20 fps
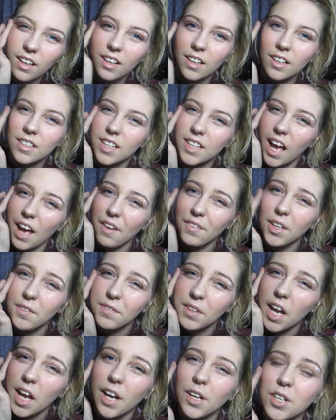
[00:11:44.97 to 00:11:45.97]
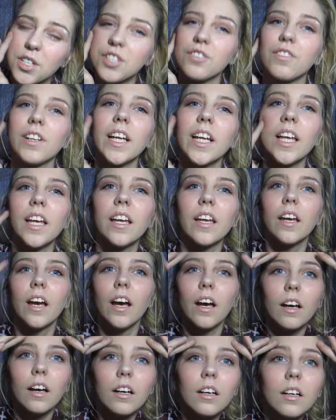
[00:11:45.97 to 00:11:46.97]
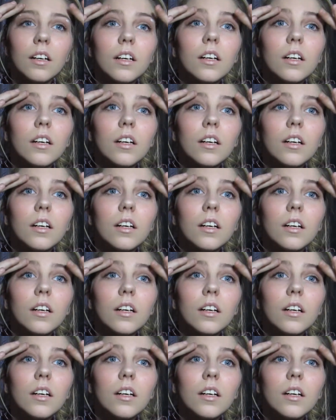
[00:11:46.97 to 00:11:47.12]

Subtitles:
Because I haven't even had a drink yet.